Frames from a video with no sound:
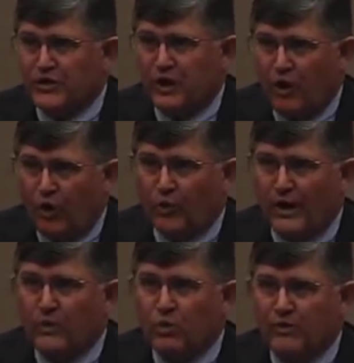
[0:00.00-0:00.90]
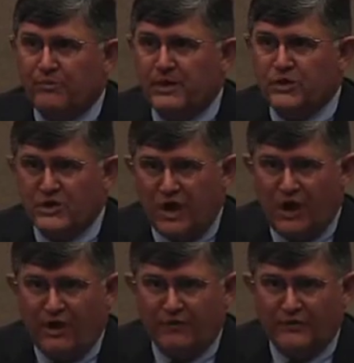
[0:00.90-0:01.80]
it already would have been
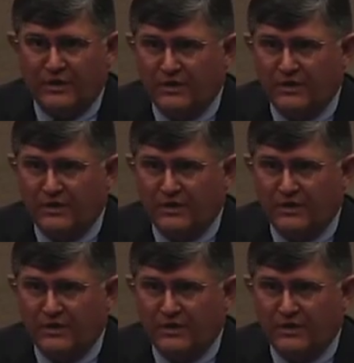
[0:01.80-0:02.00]
solved.